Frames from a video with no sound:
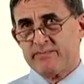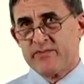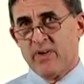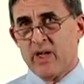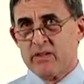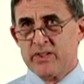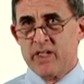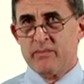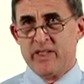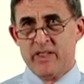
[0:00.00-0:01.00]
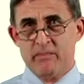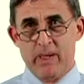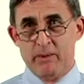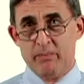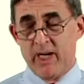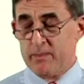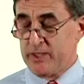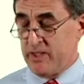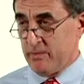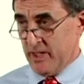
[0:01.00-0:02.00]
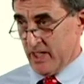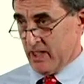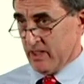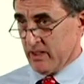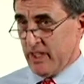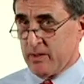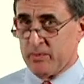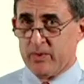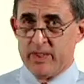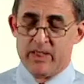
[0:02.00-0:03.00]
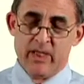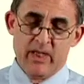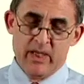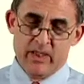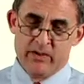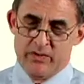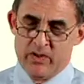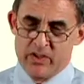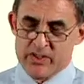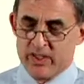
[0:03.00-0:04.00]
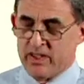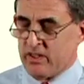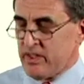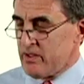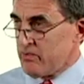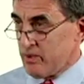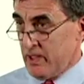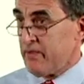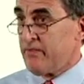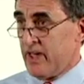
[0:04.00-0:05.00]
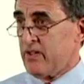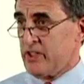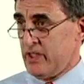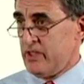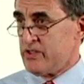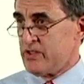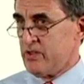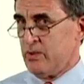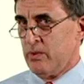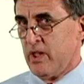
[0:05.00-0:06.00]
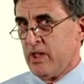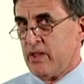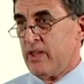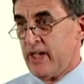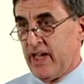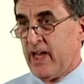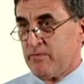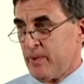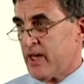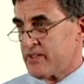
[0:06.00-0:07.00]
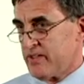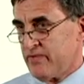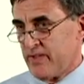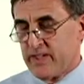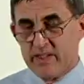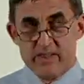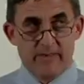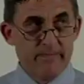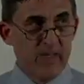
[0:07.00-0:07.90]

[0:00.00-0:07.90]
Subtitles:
follow them and then maybe biopsy them, and again at a later point, a few years later, then we have found kids who then have positive findings.